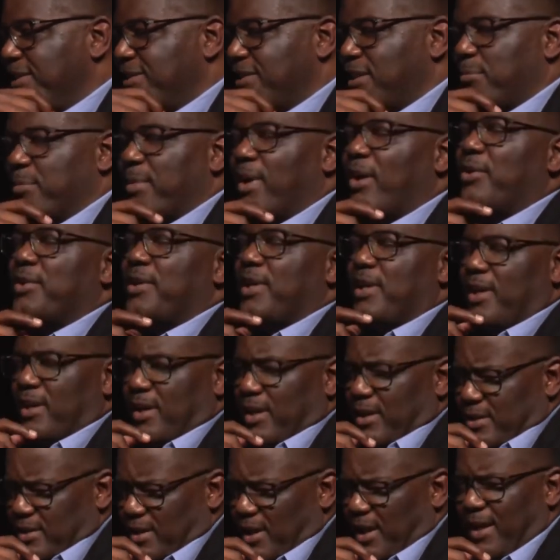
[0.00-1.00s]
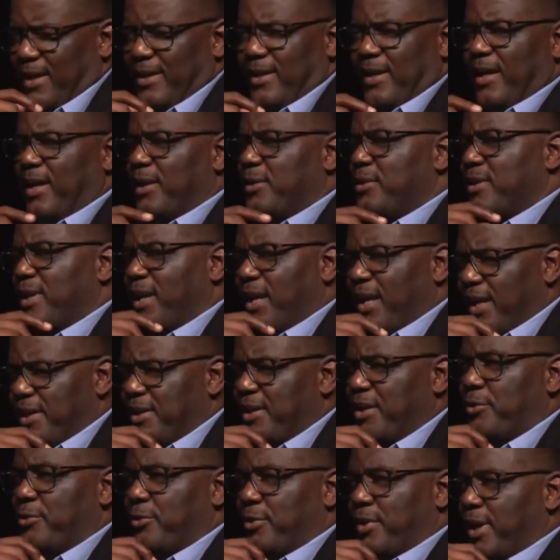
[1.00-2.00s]
tell them, oh yeah, I had the
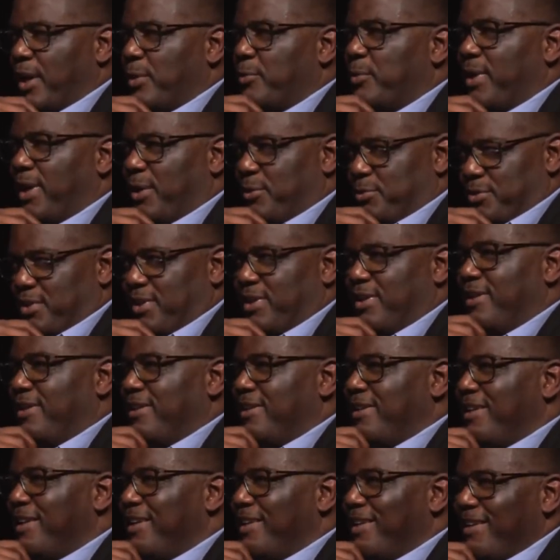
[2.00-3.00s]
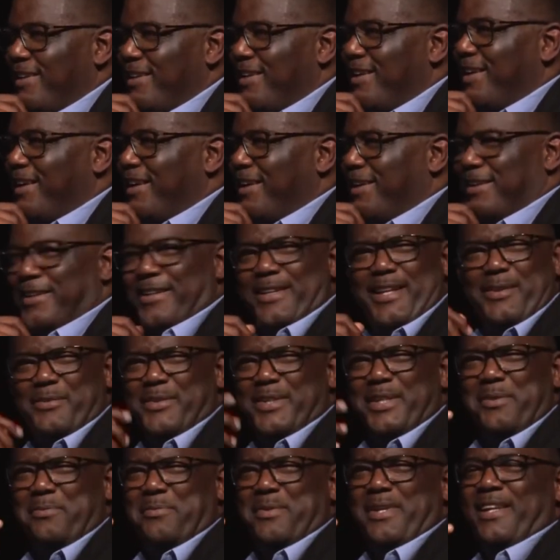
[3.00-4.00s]
internet when I was a kid. And they're like, what
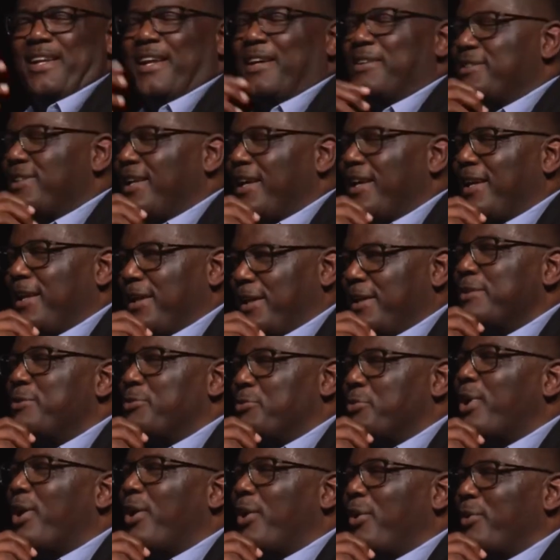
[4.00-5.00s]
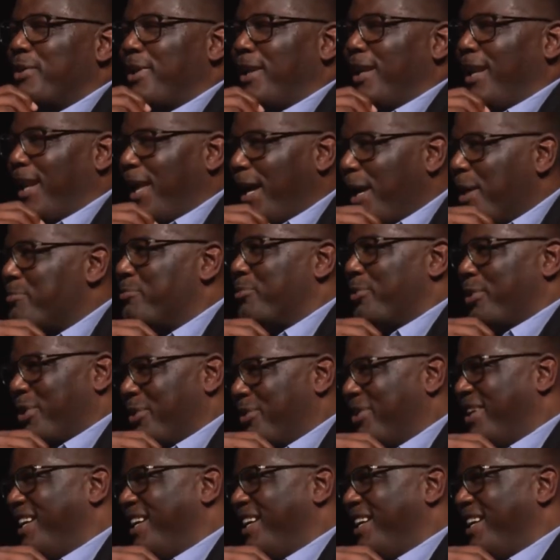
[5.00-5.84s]
do you mean? I was like, it's called a library.